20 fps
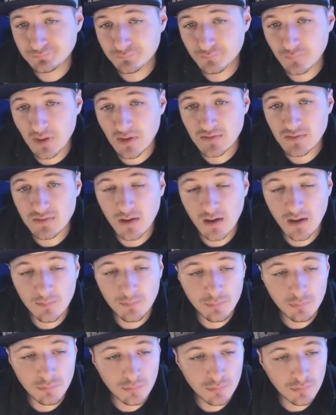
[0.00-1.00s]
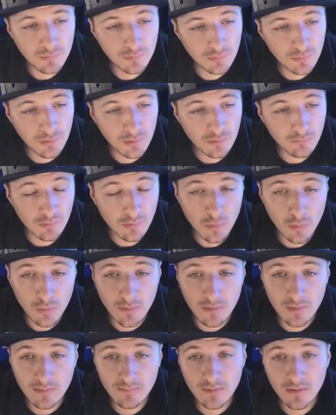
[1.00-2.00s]
messed up on
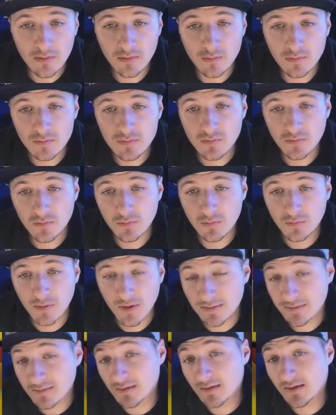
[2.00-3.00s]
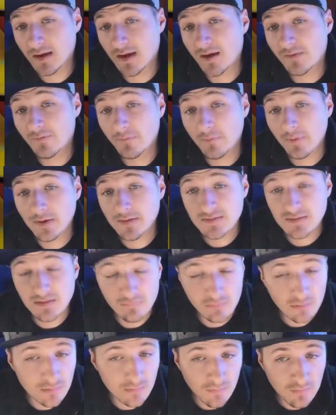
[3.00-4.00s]
recording the video so i did have about
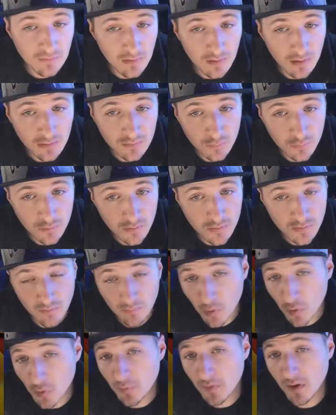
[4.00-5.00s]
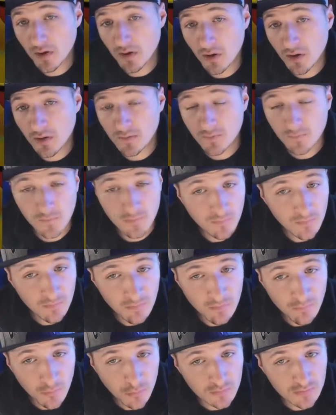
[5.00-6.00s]
750 dollars worth of pokemon cards from
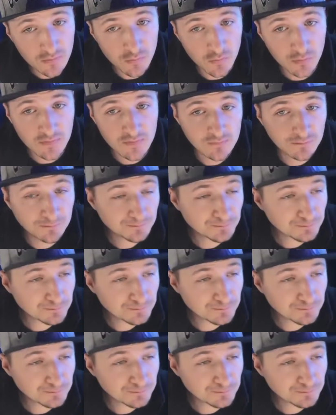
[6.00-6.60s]
the voltage ones